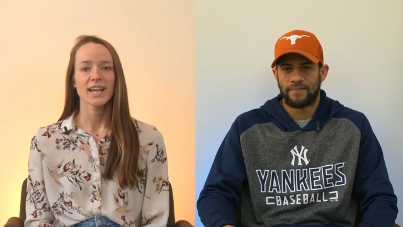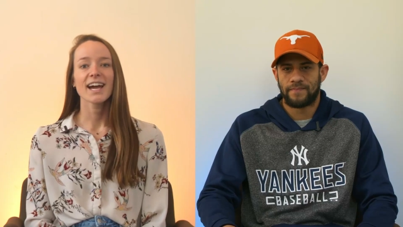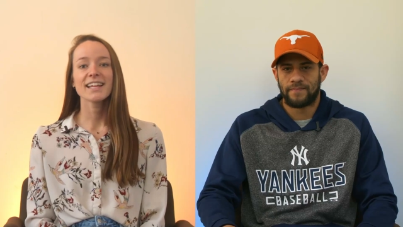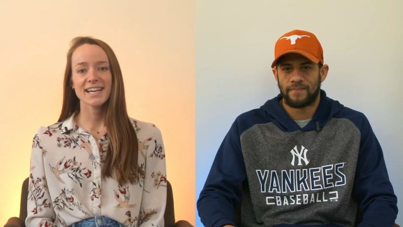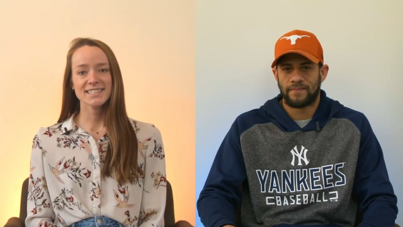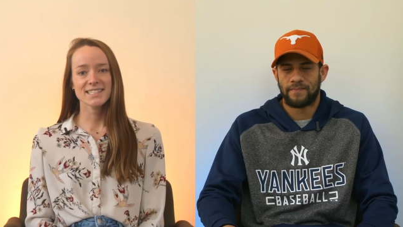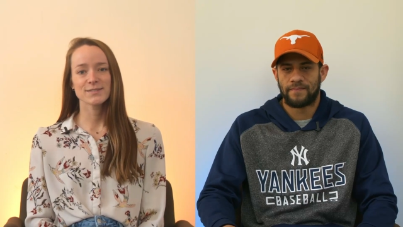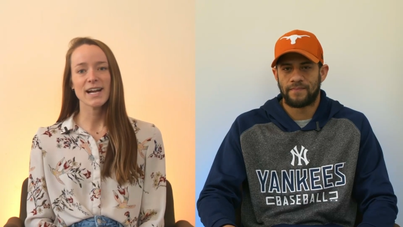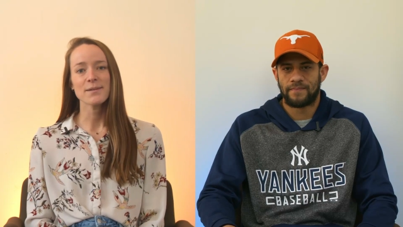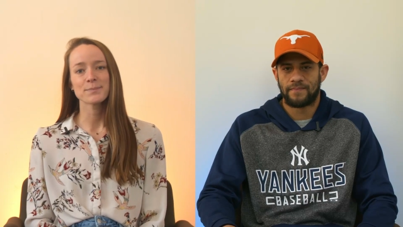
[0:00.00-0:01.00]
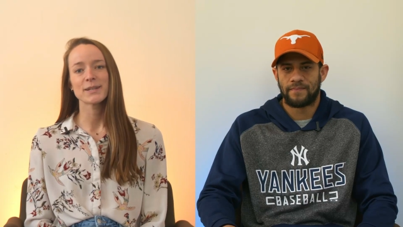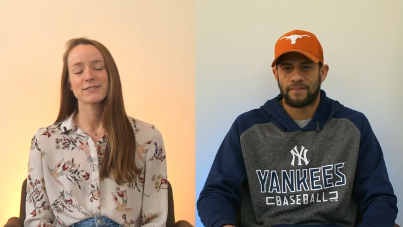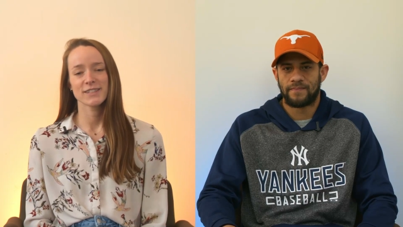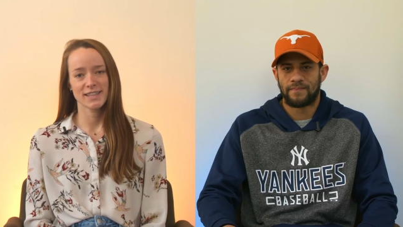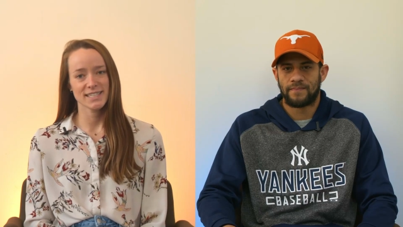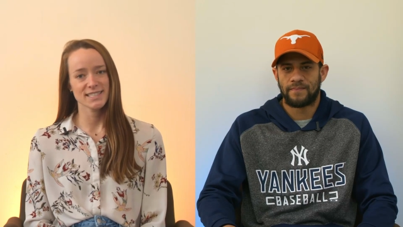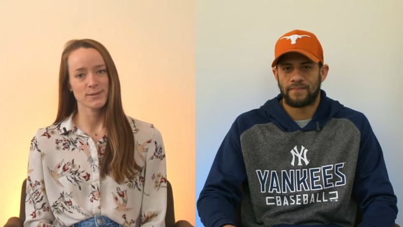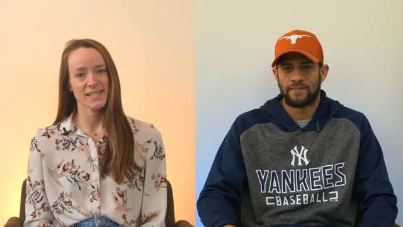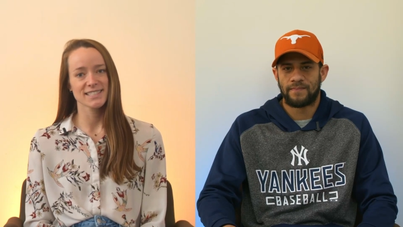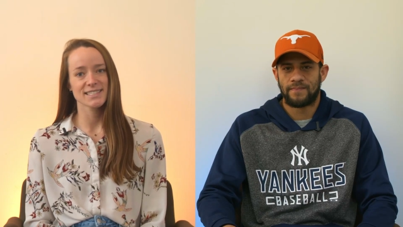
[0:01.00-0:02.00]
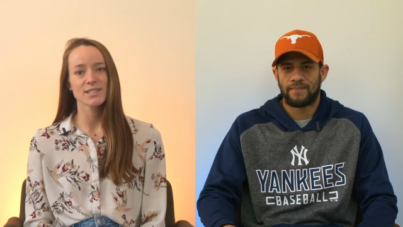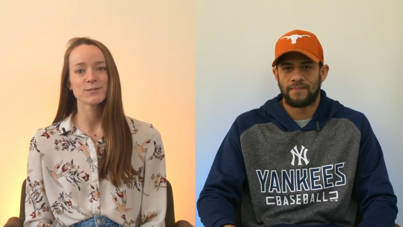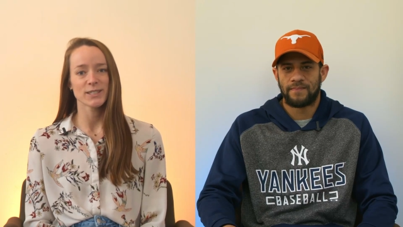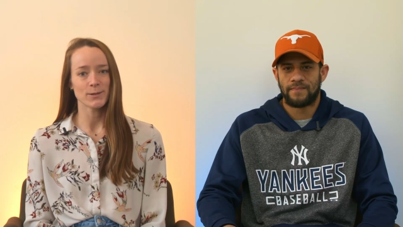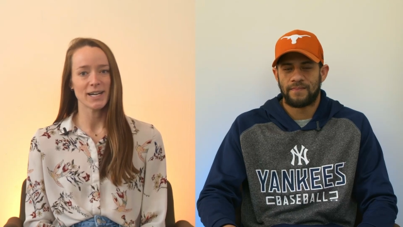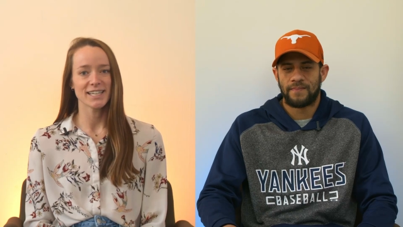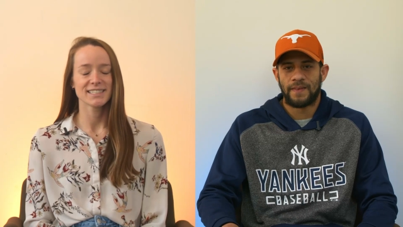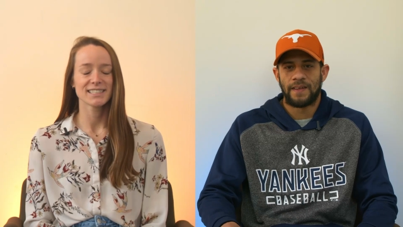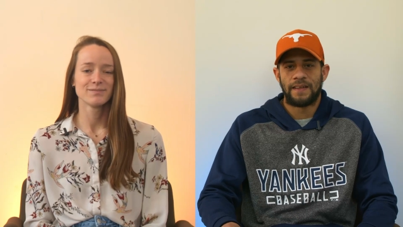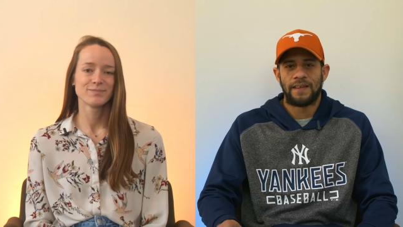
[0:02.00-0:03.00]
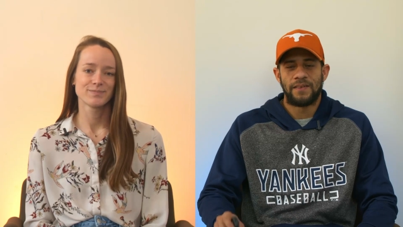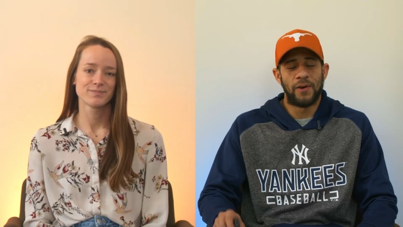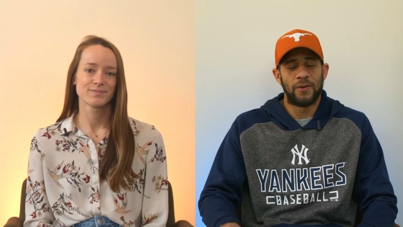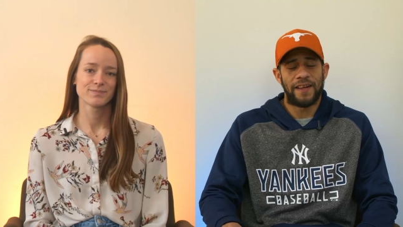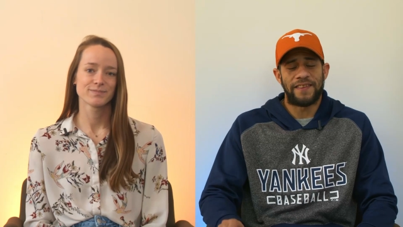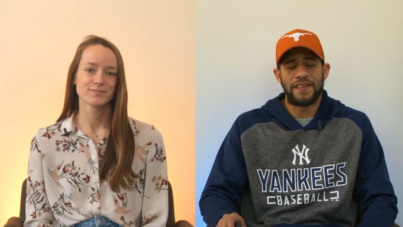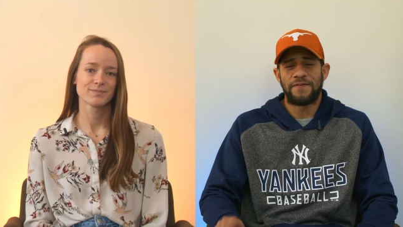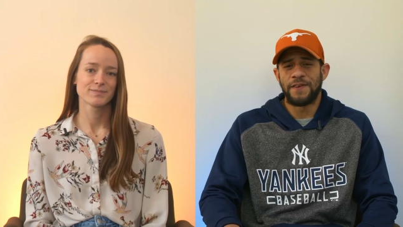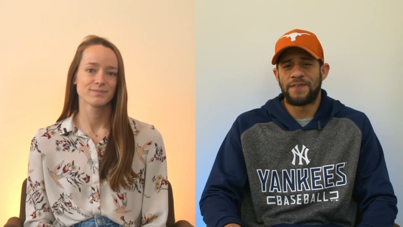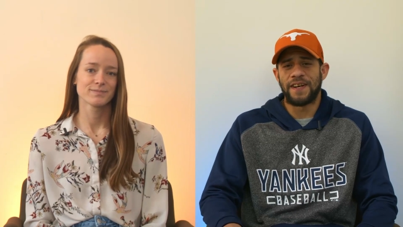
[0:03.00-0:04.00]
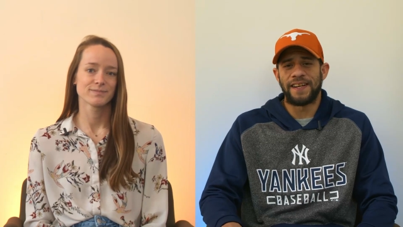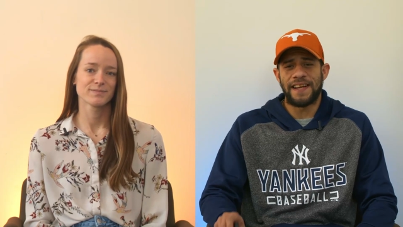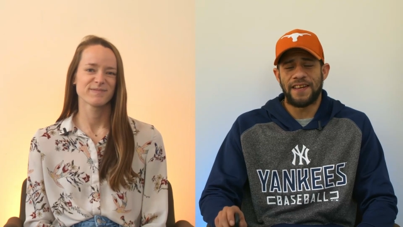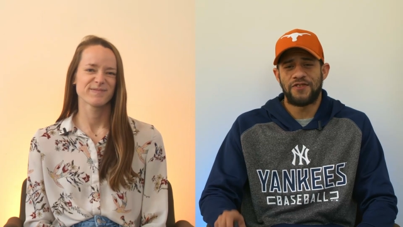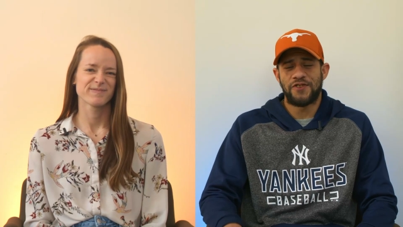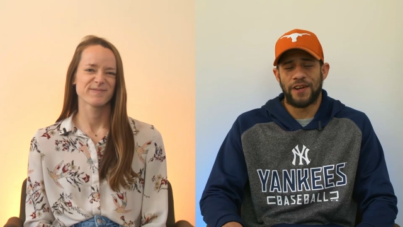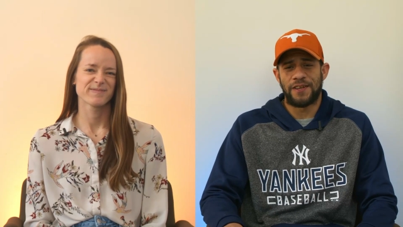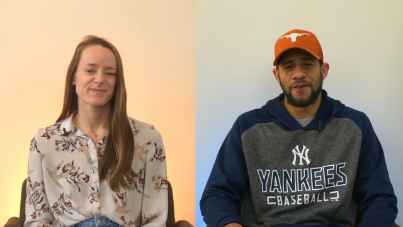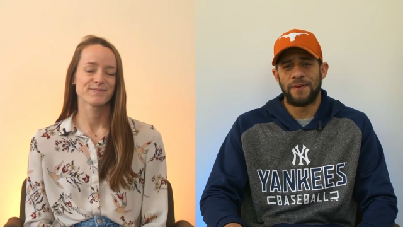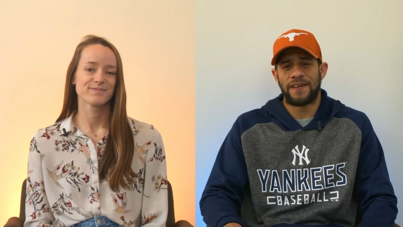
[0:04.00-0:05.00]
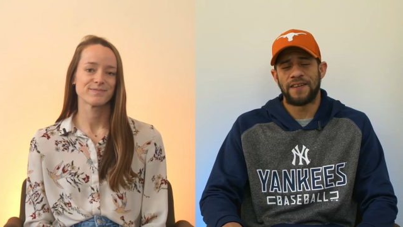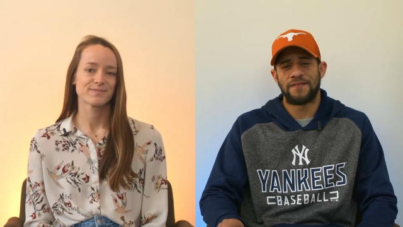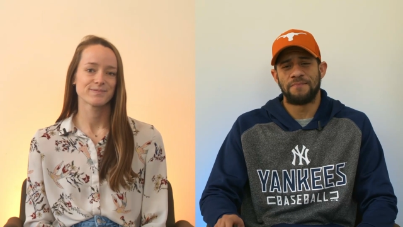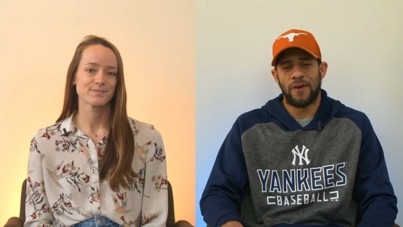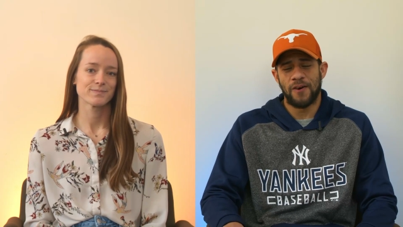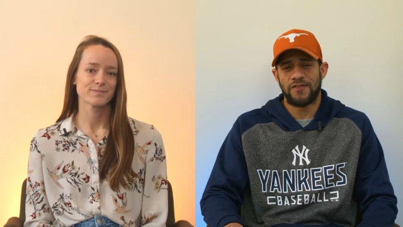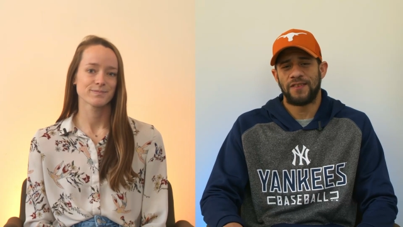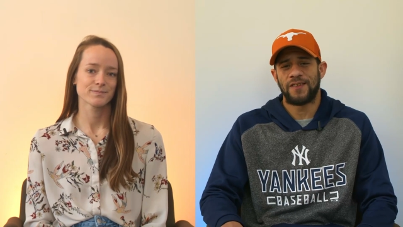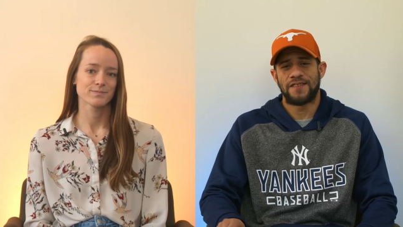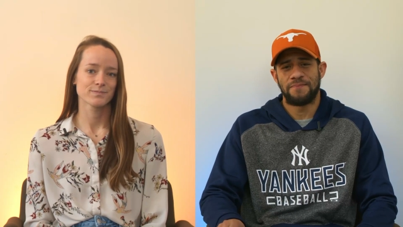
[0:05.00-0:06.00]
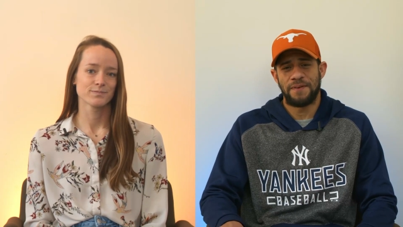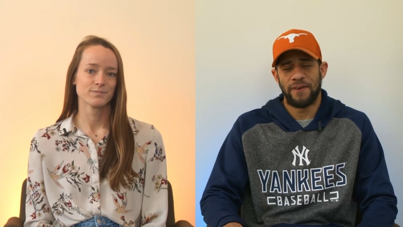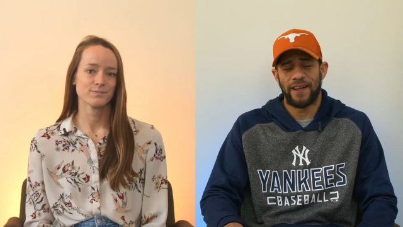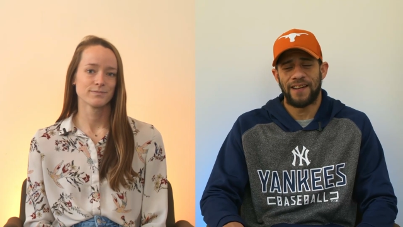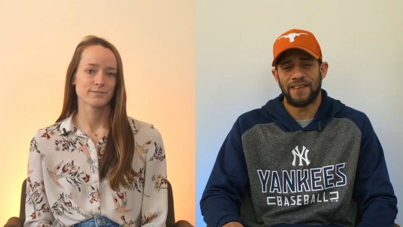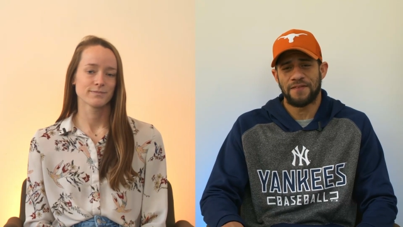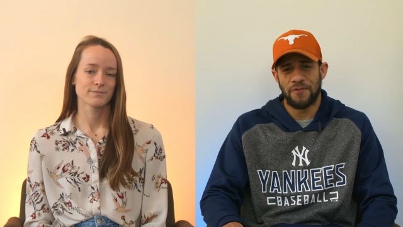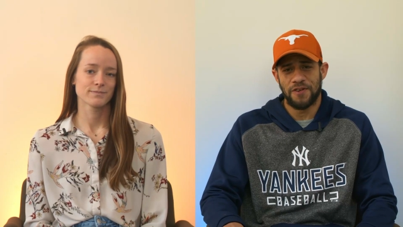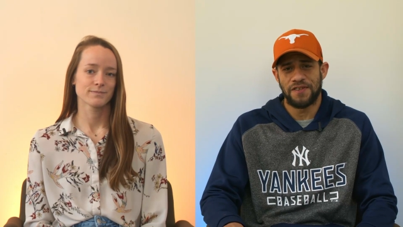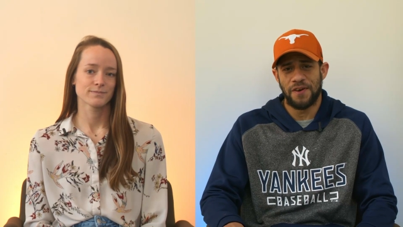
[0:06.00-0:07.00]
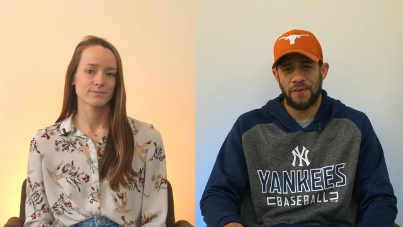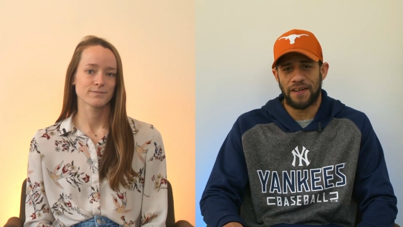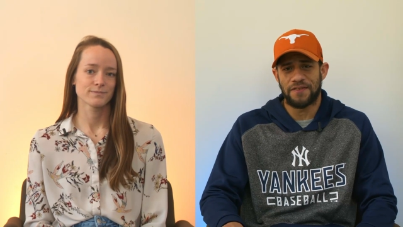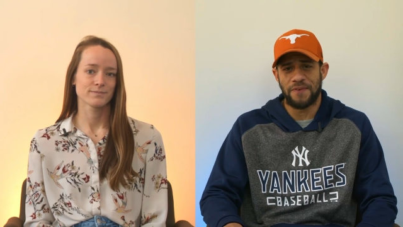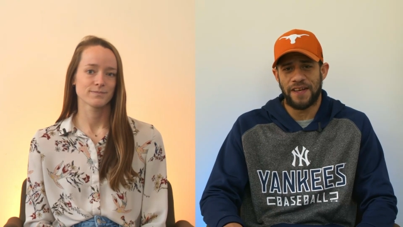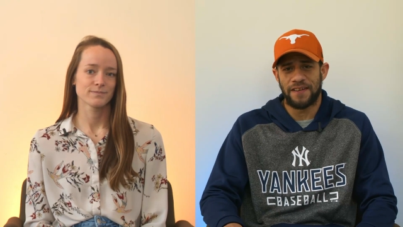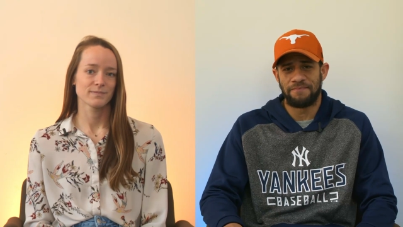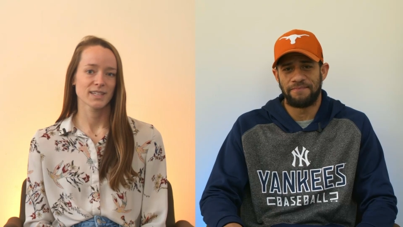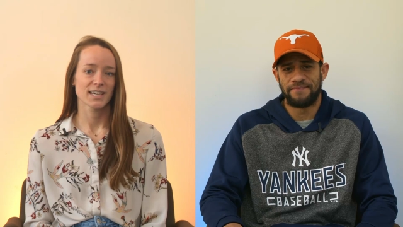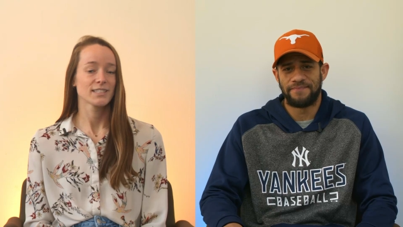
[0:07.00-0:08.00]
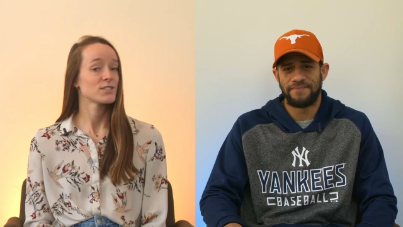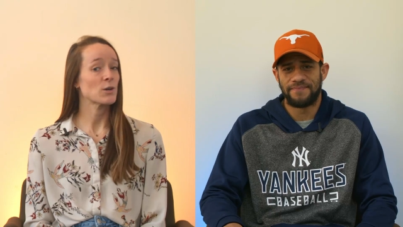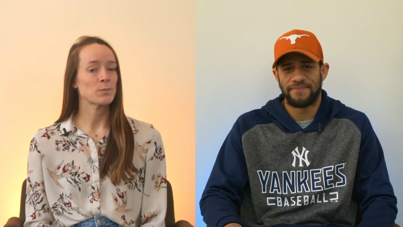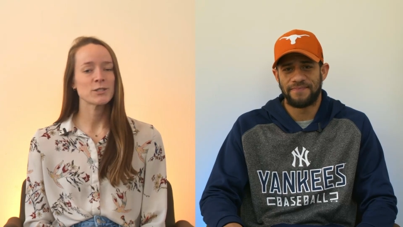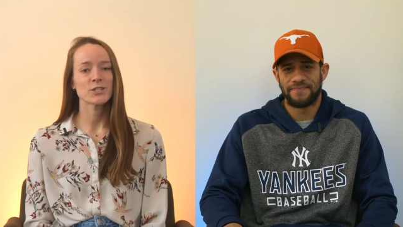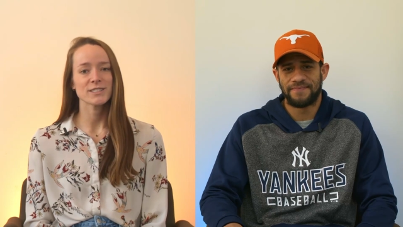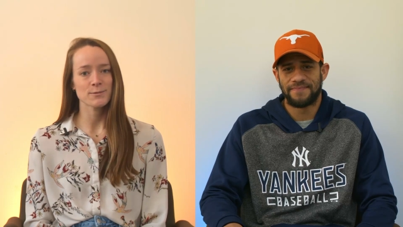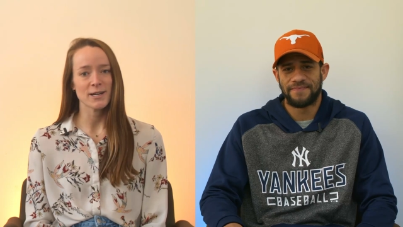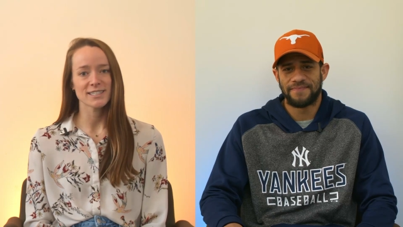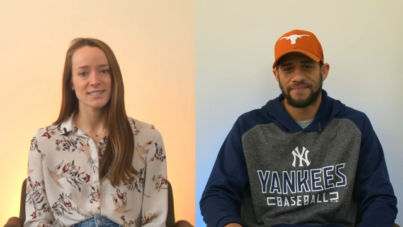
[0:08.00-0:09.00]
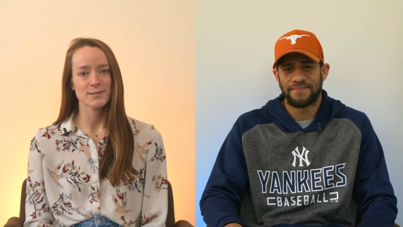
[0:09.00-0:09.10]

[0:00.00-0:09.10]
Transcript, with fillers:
Speaker 1: And that's a wrap for this week's Rewind.
Speaker 2: Don't let these few sunny days trick you because March looks to be bringing us more snow next week.
Speaker 1: Don't put your sweaters